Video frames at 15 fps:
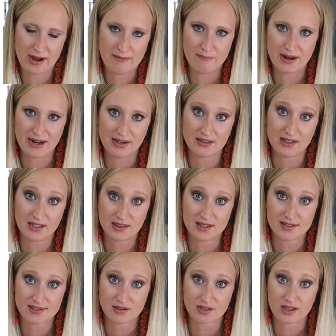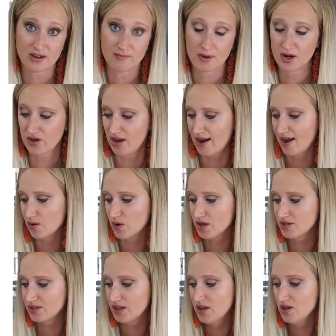buying like this outside of market
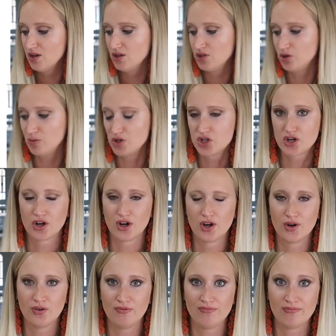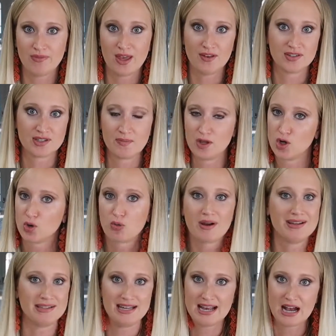hours to ensure if something
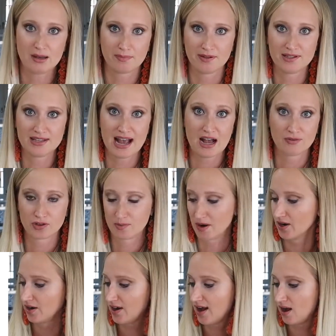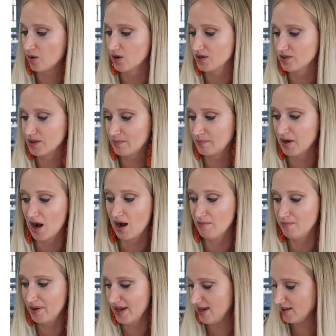crazy happens after market hours, I'm
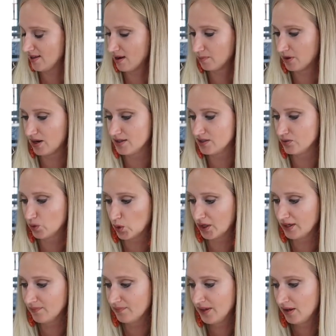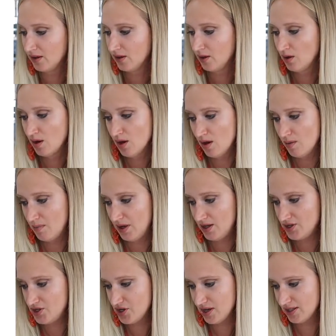not paying that price for it.
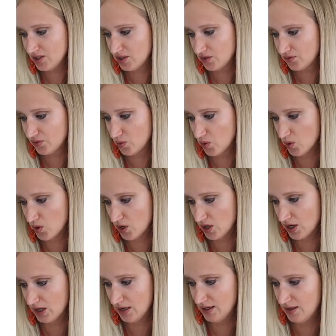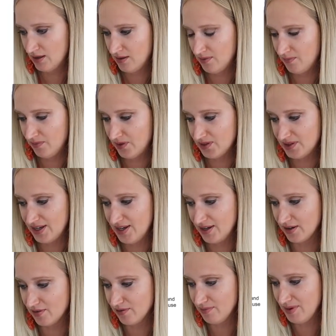But just for the sake
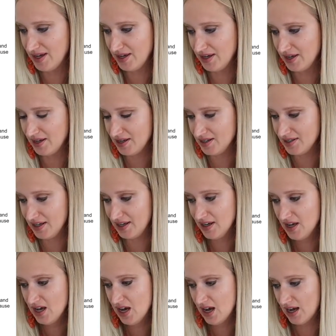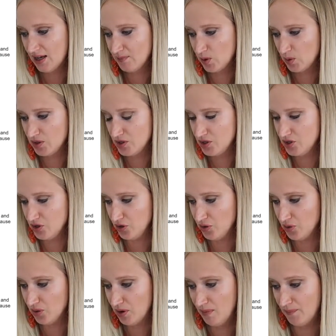of making it easy, I'm going to
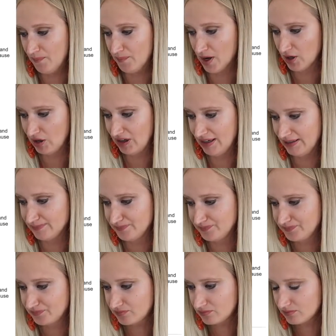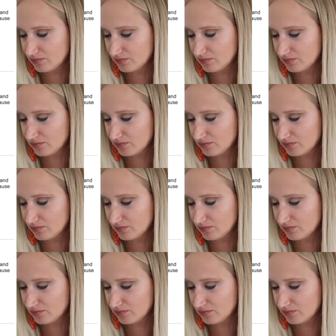do market